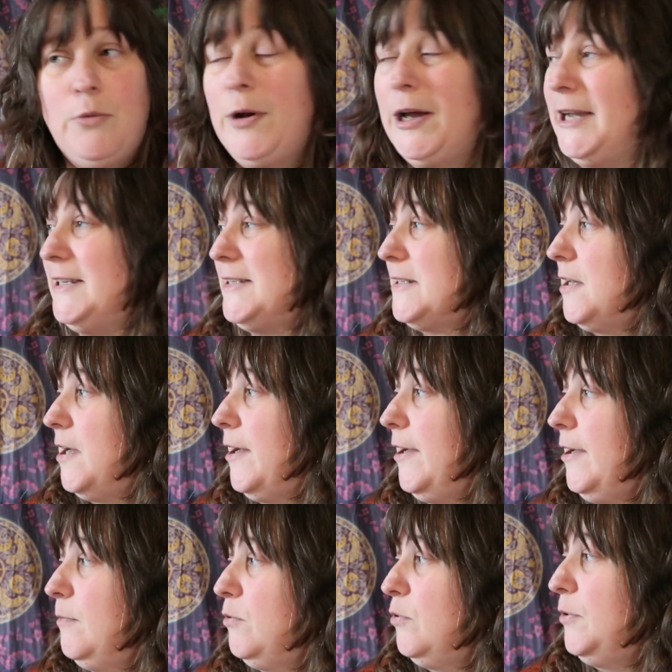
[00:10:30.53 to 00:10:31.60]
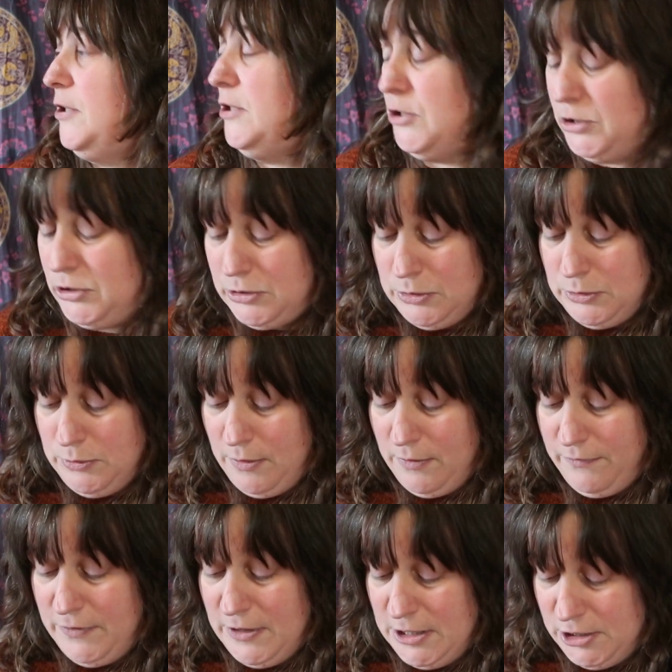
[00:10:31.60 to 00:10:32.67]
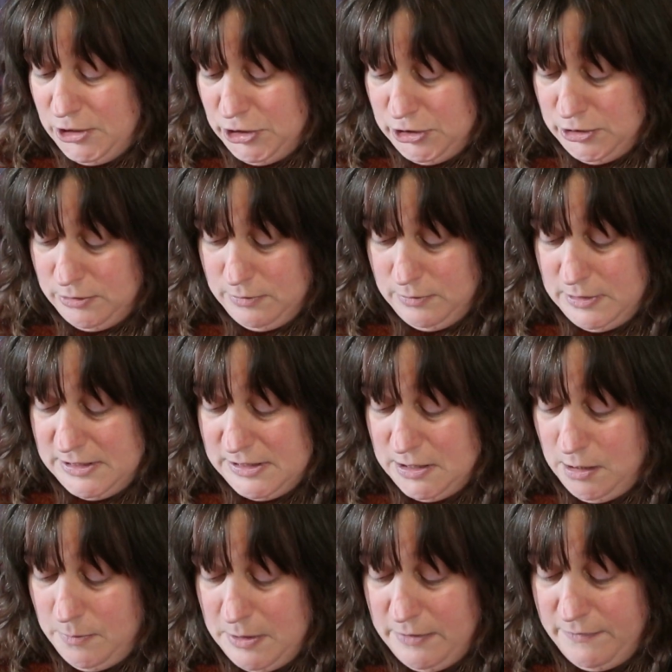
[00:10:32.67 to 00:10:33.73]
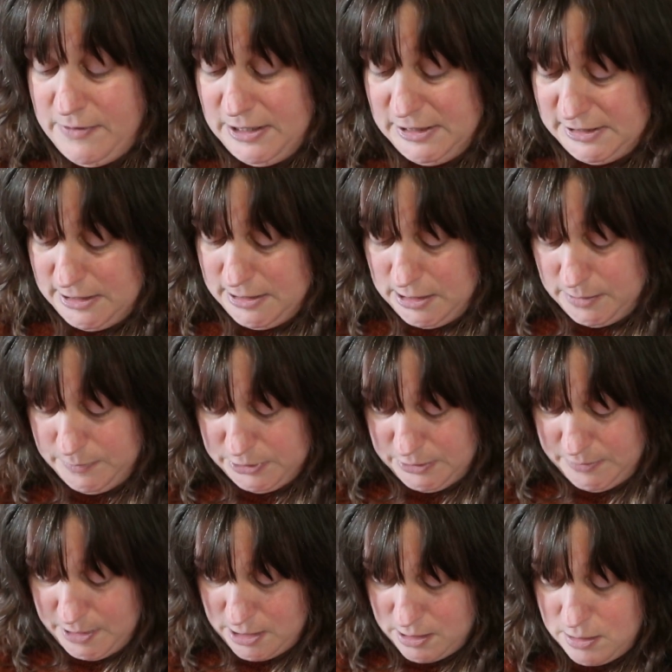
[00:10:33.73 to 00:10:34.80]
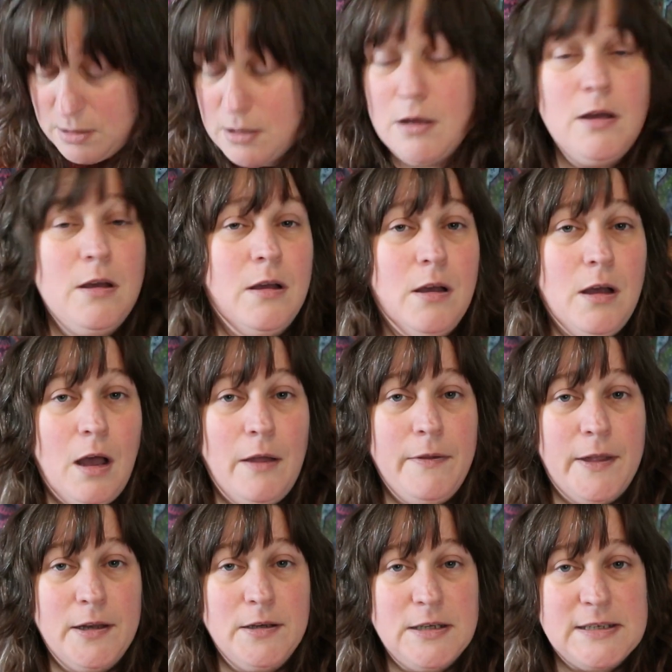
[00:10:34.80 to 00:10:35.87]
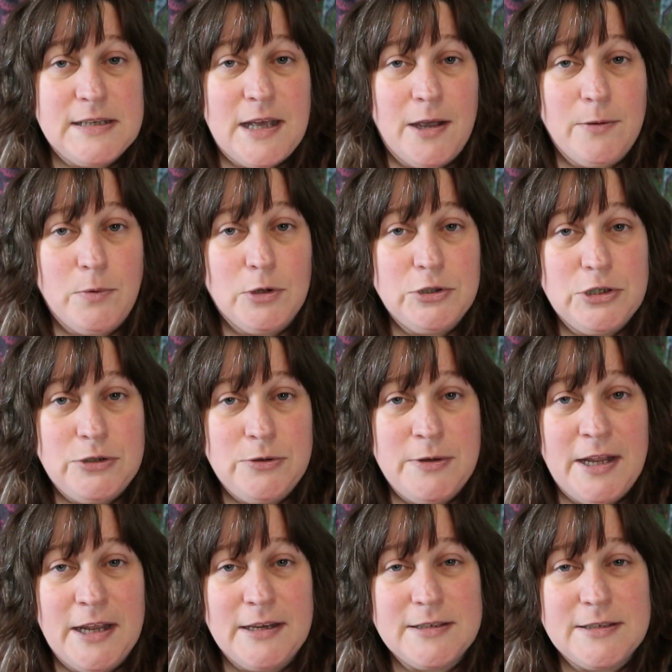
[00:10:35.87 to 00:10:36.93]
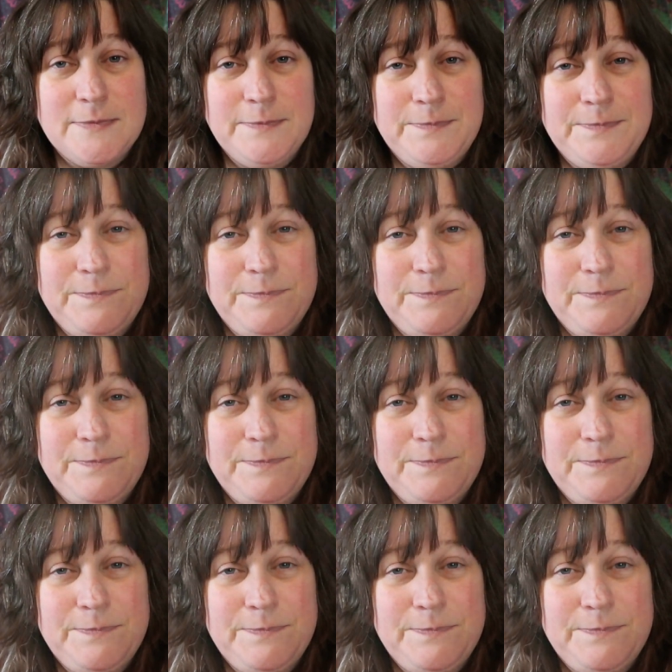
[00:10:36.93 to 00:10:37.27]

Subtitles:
Right, I'm going to finish this little bit of knitting that I'm doing and then decide what to do next.